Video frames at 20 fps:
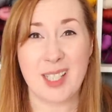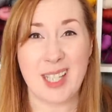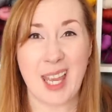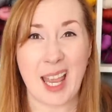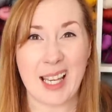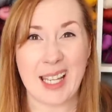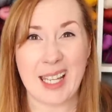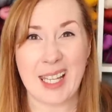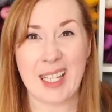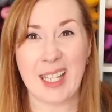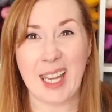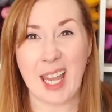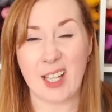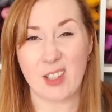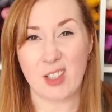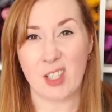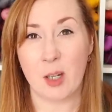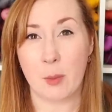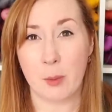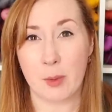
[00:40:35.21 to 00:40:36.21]
telly,
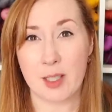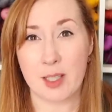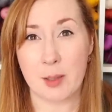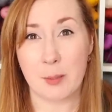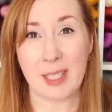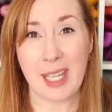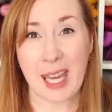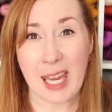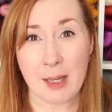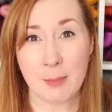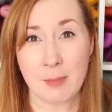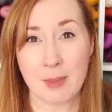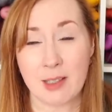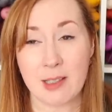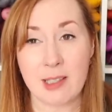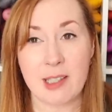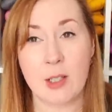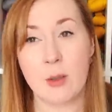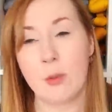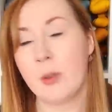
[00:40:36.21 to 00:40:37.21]
catching up with some games
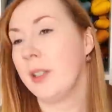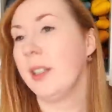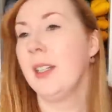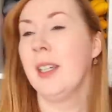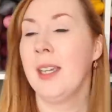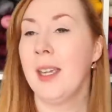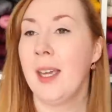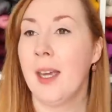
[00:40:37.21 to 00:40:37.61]
and so on.